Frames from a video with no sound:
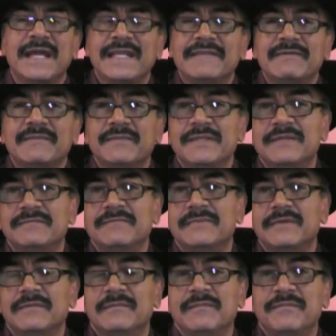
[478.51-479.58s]
I never been
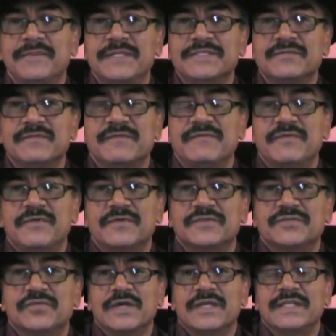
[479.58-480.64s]
in prison before,
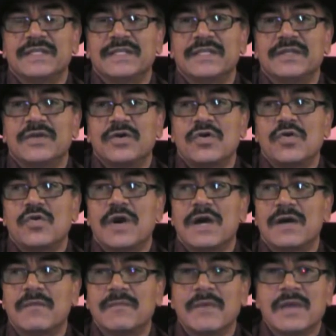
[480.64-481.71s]
I didn't
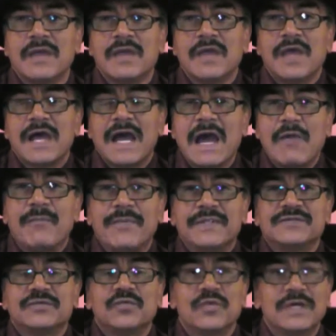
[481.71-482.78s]
know how
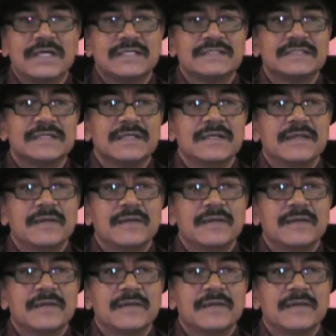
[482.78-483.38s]
prison was.